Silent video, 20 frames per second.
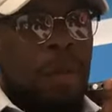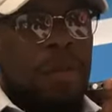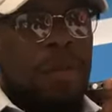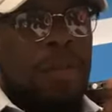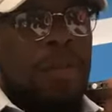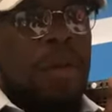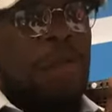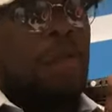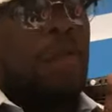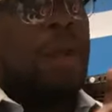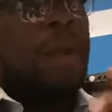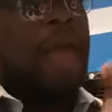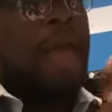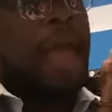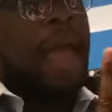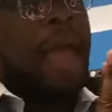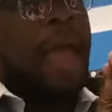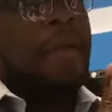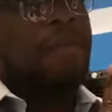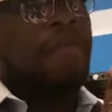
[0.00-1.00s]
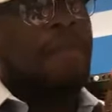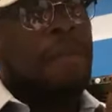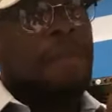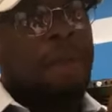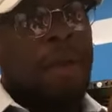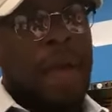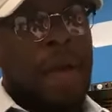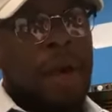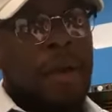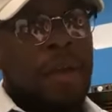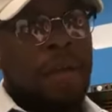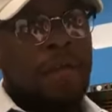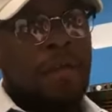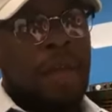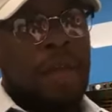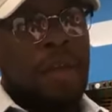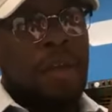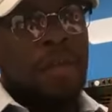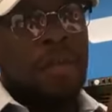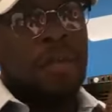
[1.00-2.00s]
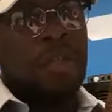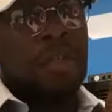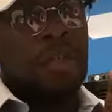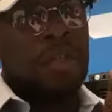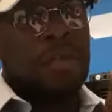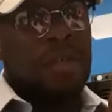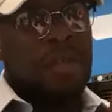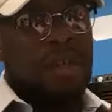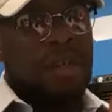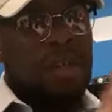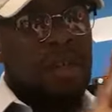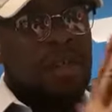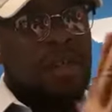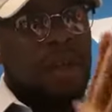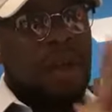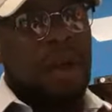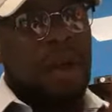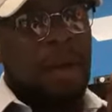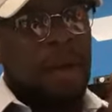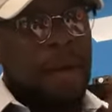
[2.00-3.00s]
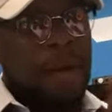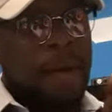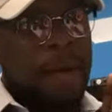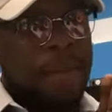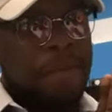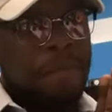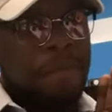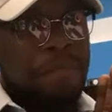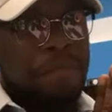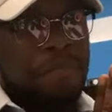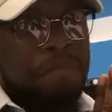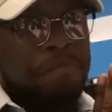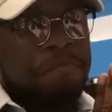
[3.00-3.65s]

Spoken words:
Someone asked about, I think it was Shatish, our